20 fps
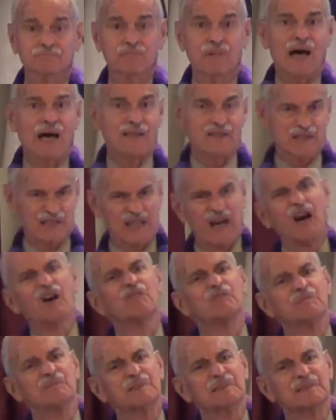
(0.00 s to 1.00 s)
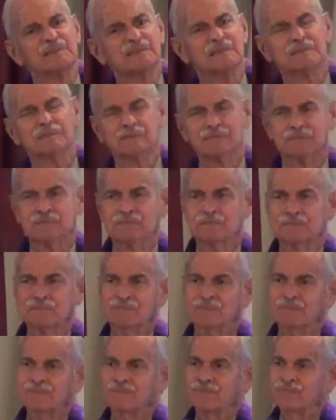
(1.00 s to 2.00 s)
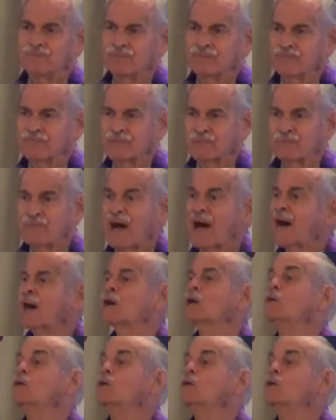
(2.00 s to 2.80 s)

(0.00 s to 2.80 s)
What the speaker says: by the government, by